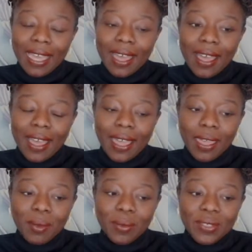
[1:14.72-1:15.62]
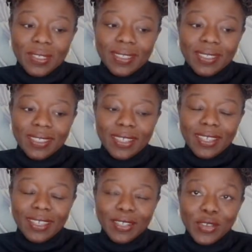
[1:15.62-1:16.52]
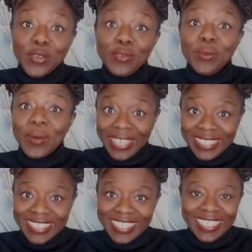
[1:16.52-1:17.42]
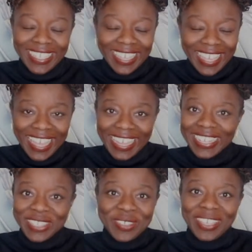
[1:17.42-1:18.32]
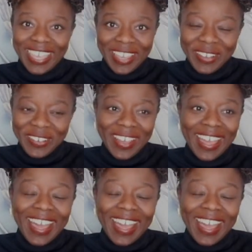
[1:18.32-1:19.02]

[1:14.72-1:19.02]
I was an overweight little girl.